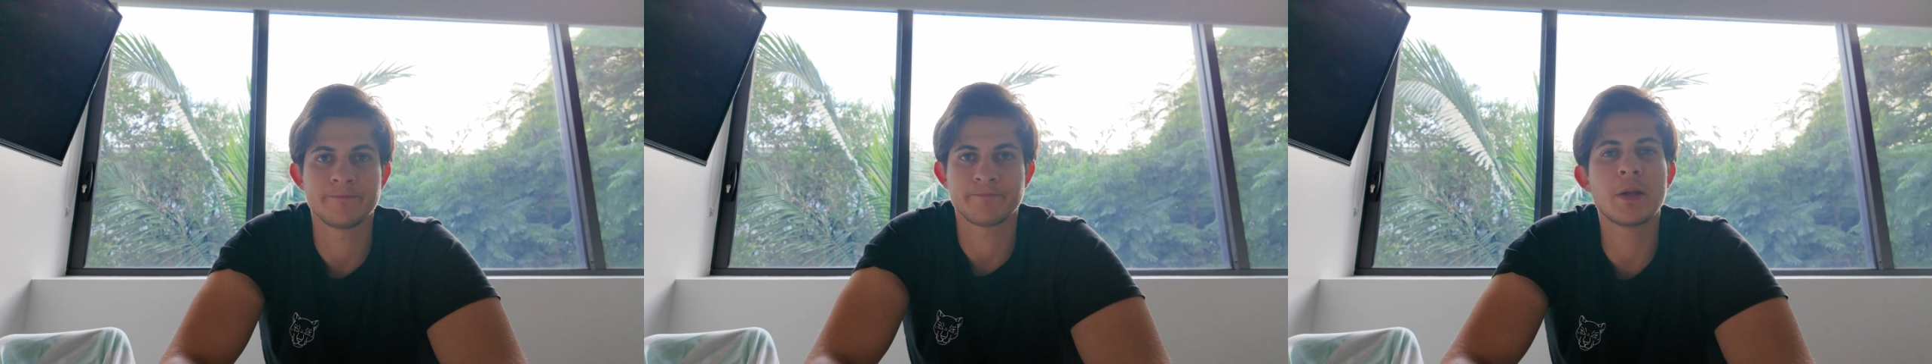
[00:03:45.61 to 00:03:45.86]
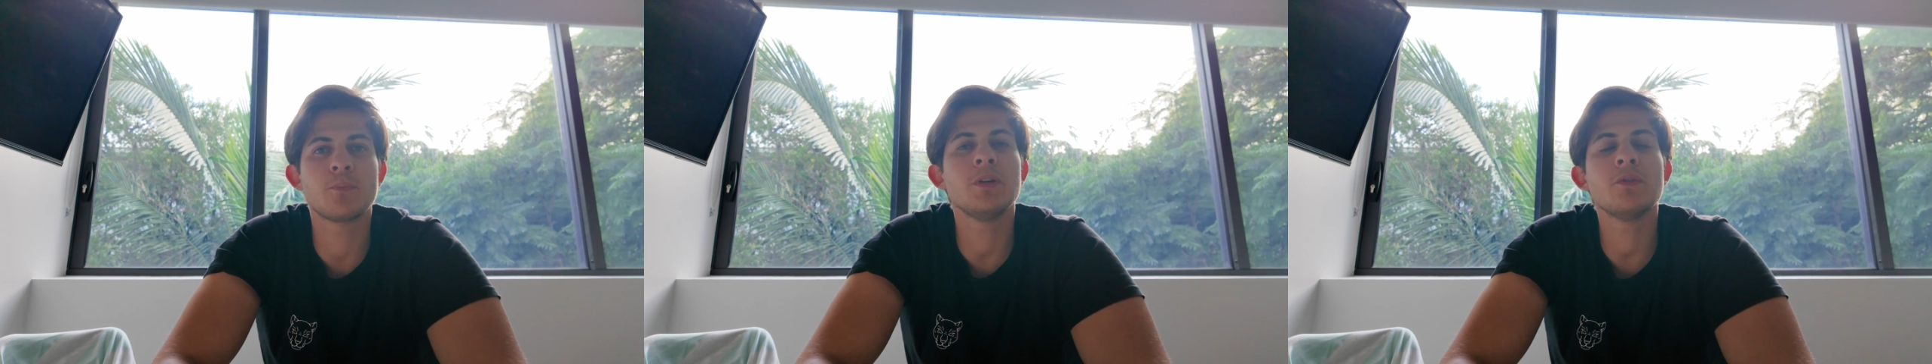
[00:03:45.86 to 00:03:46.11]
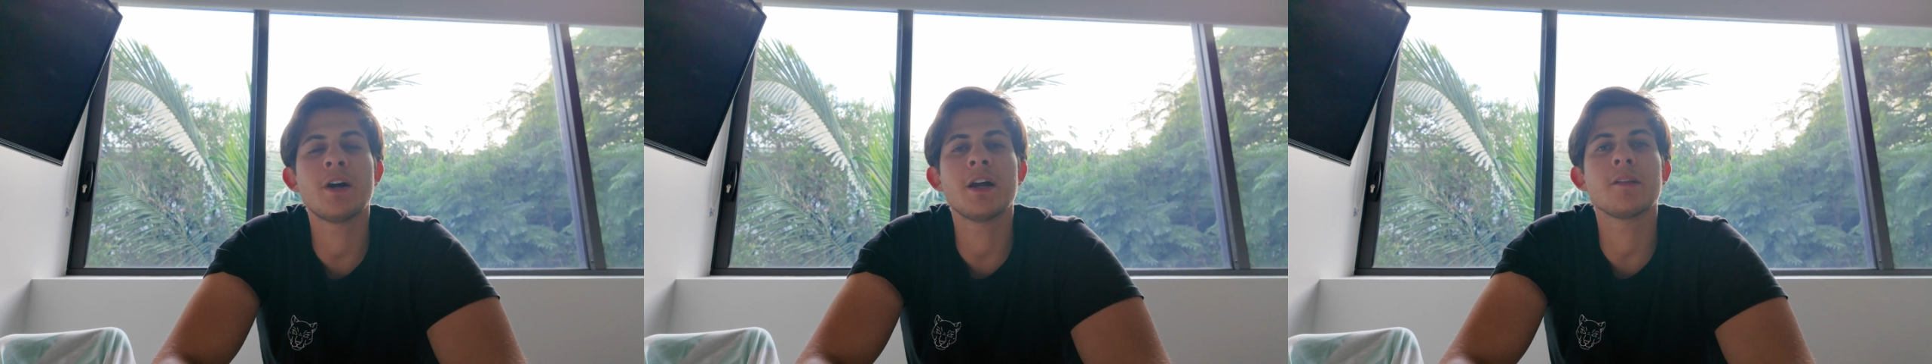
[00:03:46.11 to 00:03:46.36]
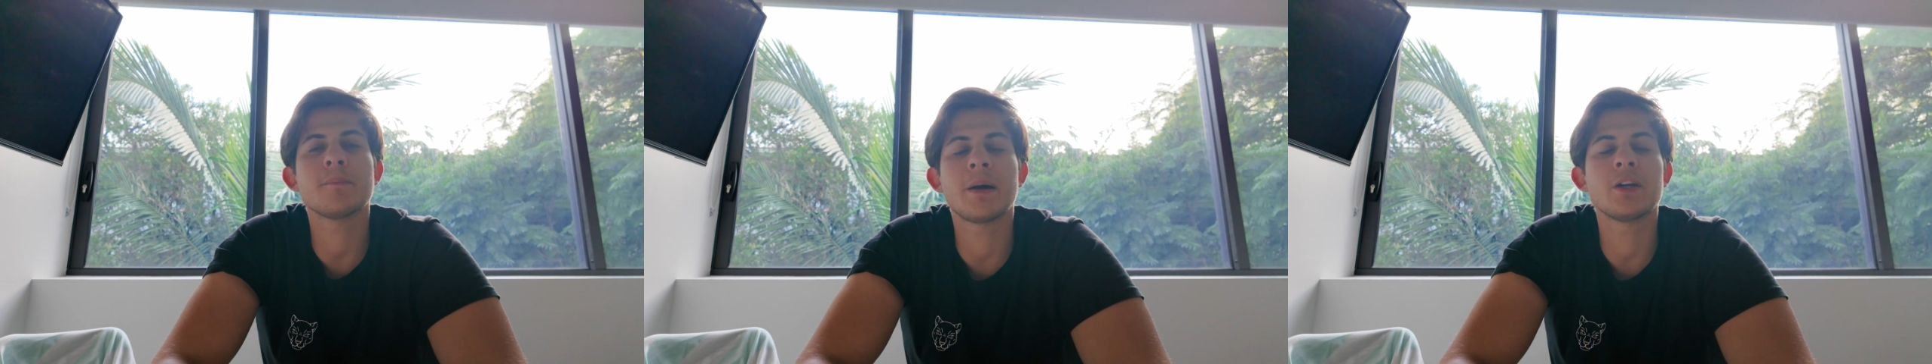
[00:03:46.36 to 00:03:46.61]
But
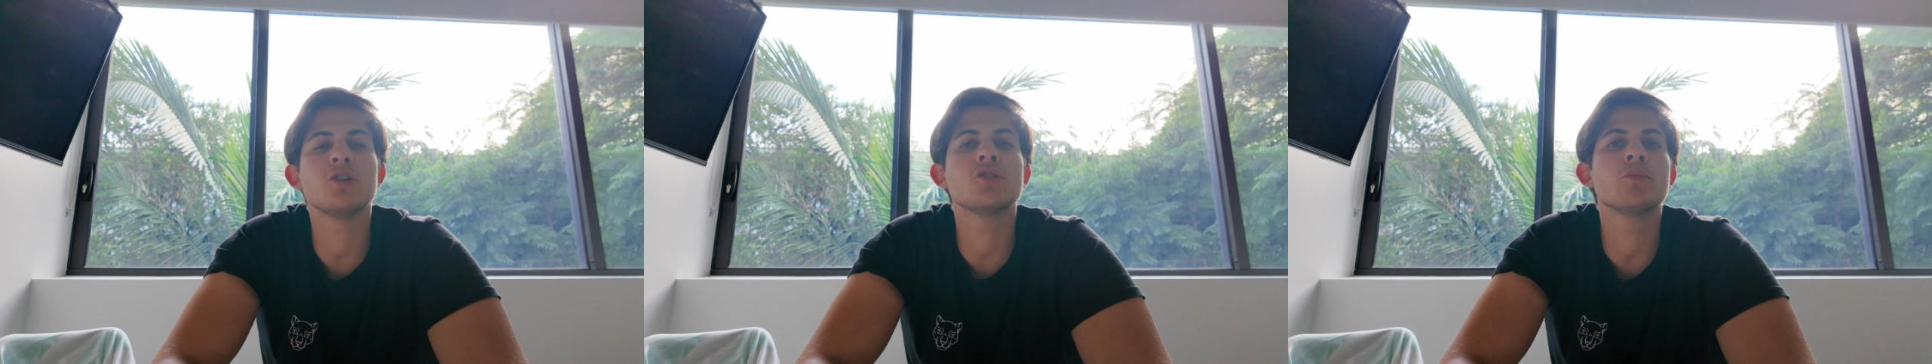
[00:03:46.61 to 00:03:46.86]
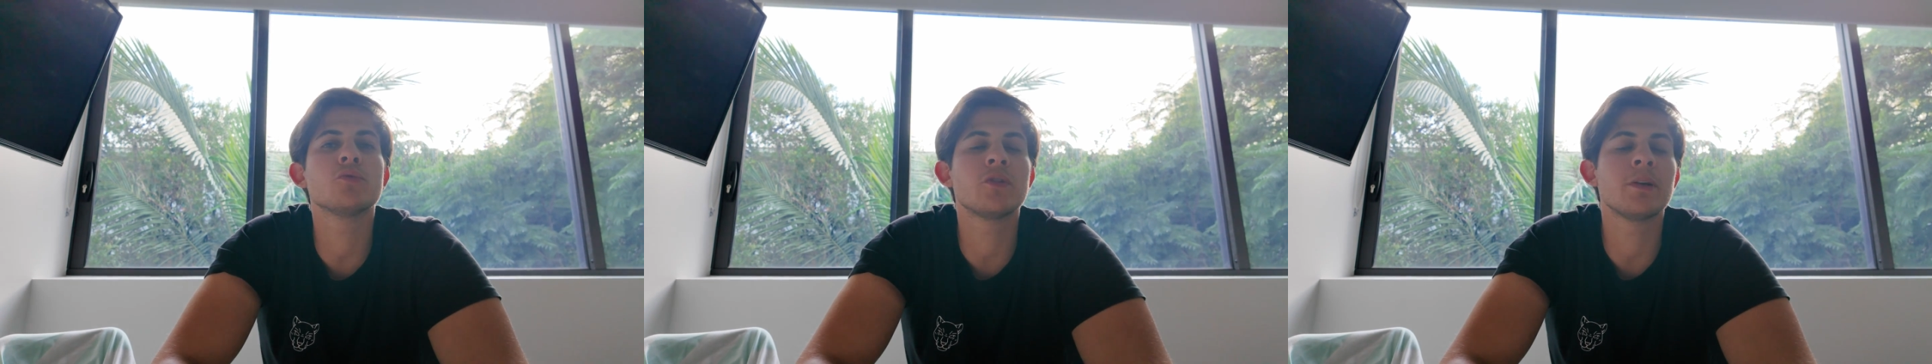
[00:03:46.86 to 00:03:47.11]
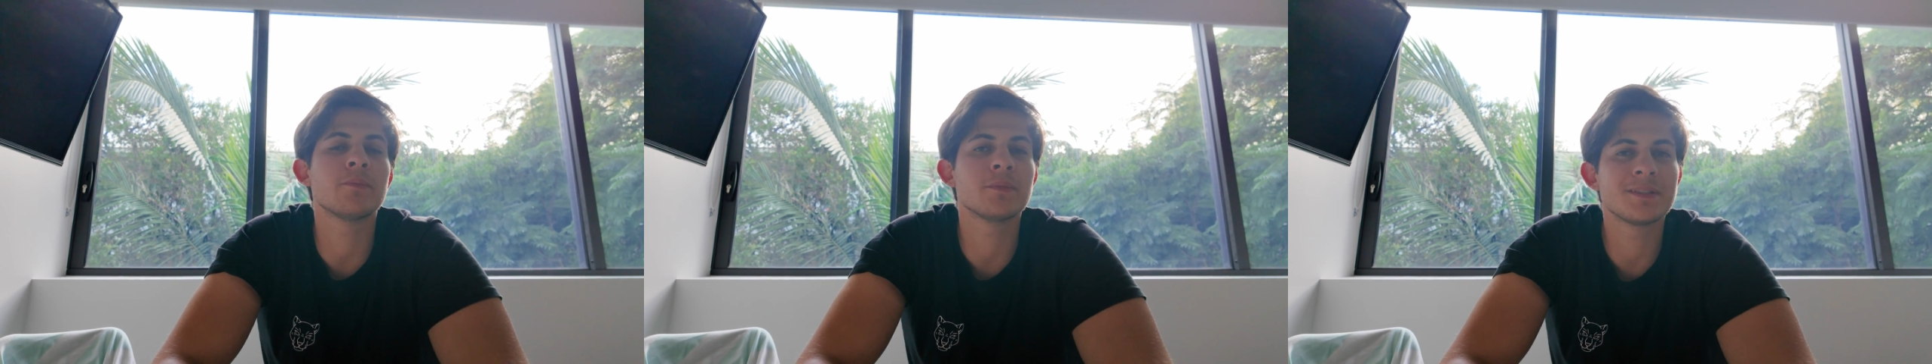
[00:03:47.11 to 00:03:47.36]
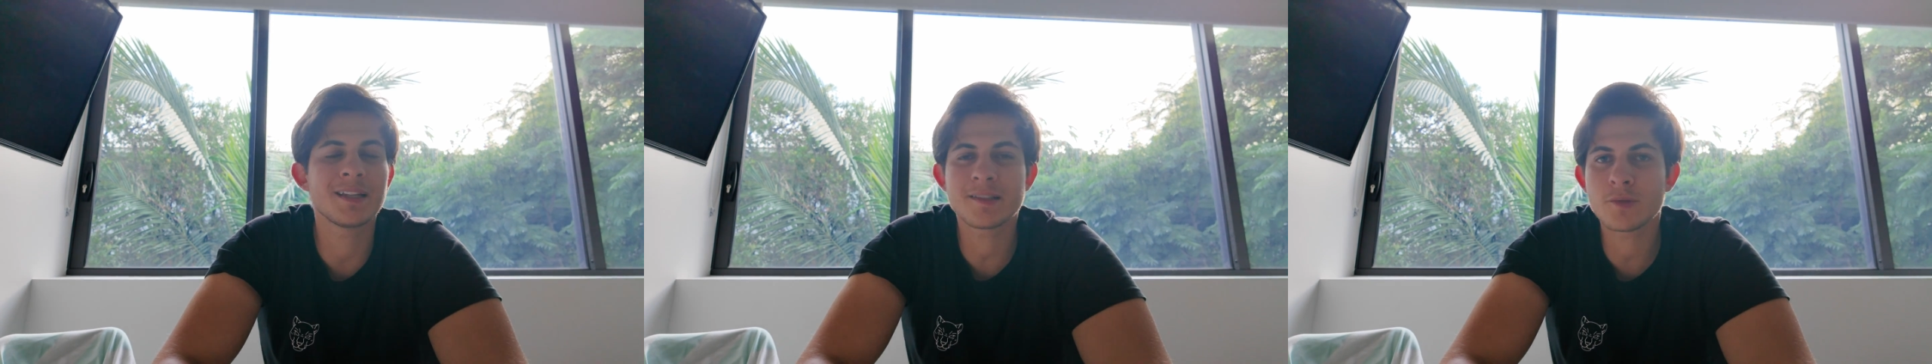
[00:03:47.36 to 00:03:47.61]
meanwhile my YouTube
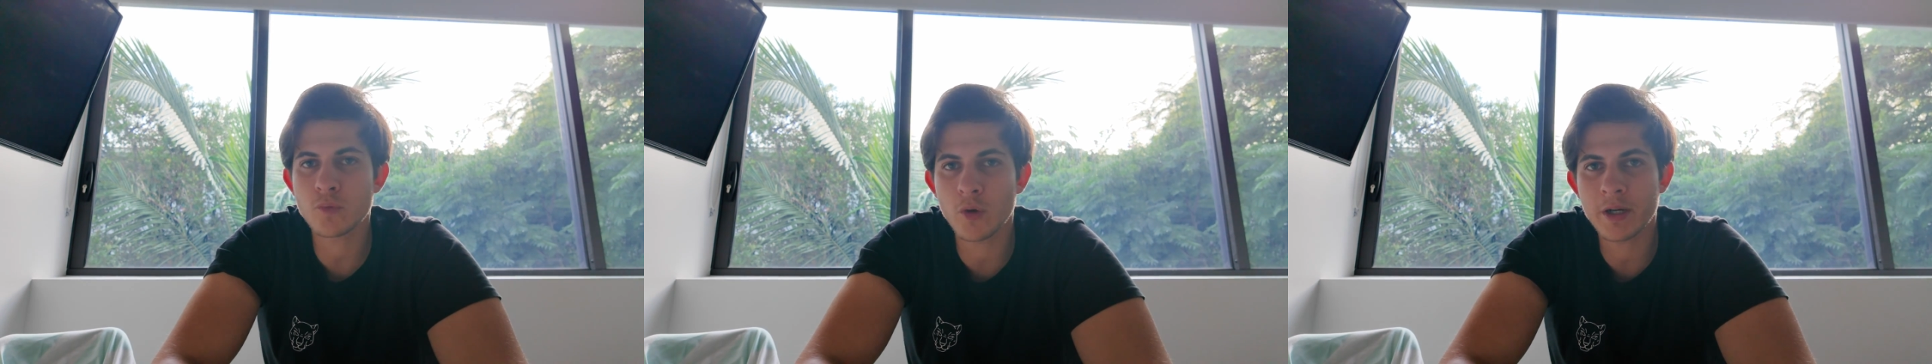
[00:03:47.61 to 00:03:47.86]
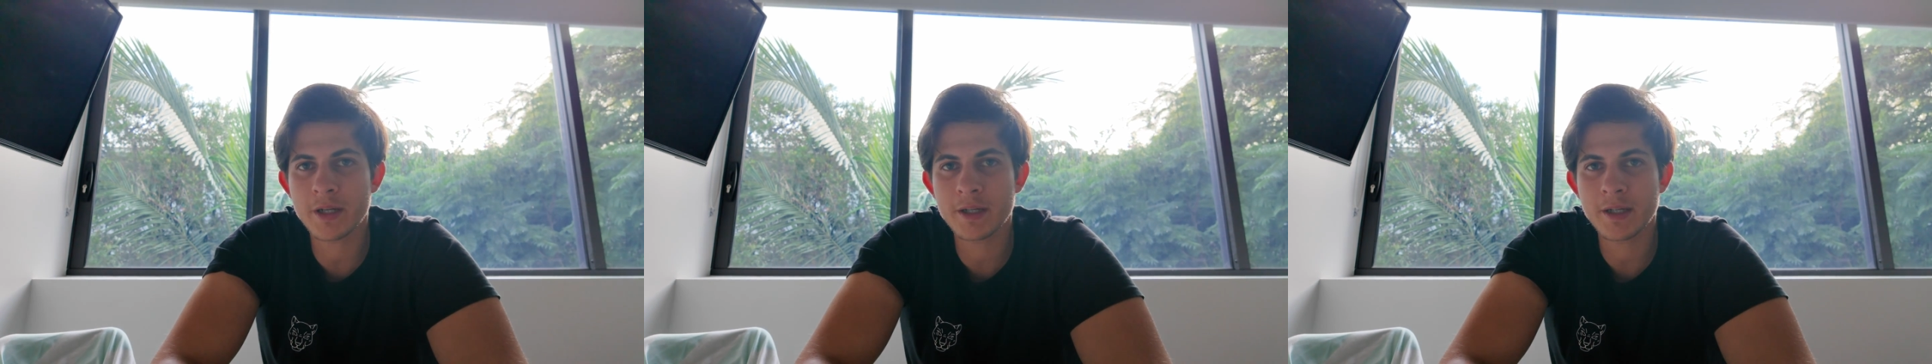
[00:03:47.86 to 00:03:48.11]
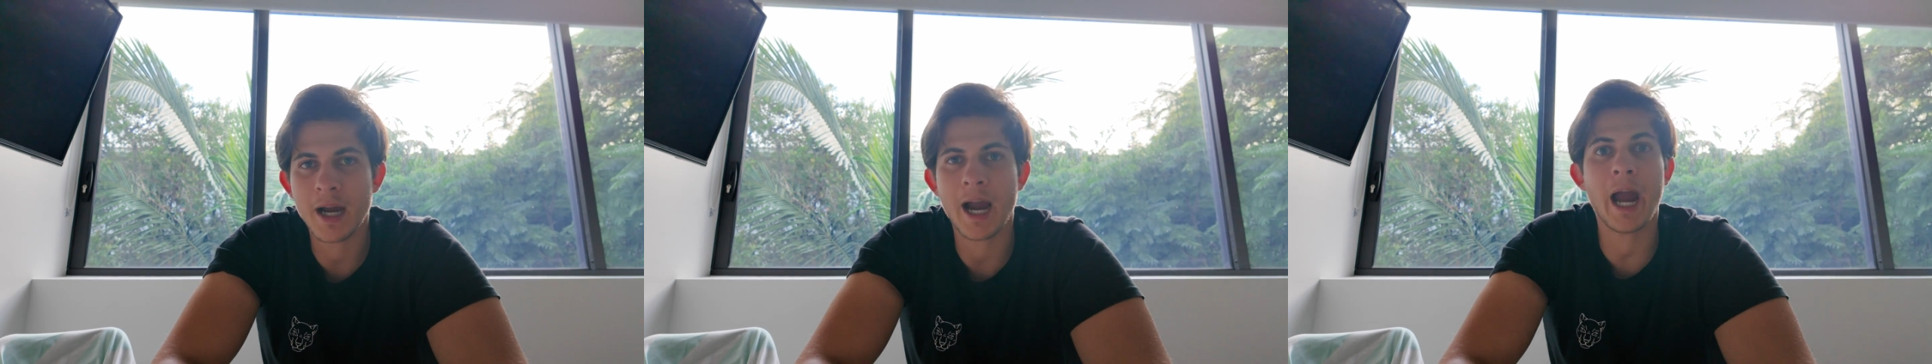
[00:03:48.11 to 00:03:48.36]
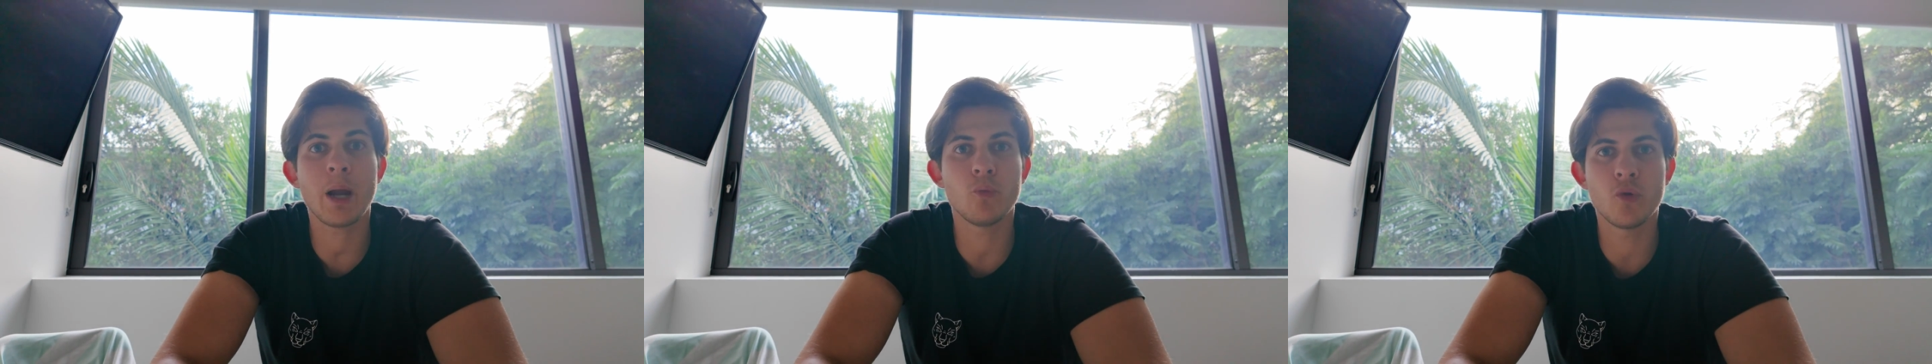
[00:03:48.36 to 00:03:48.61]
dream doesn't work,
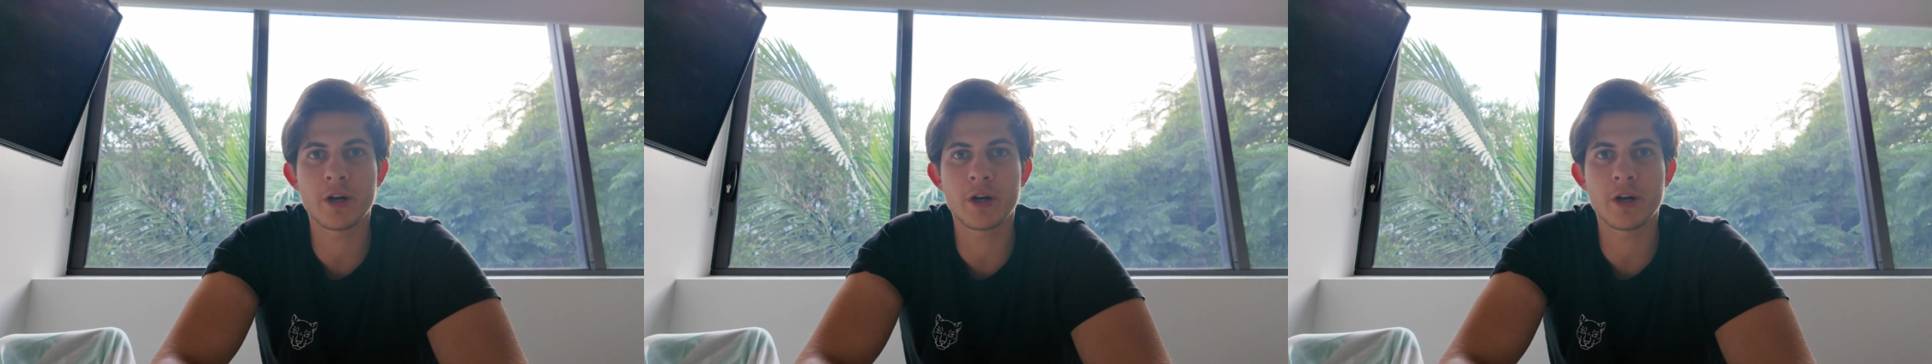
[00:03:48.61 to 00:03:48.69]
I'm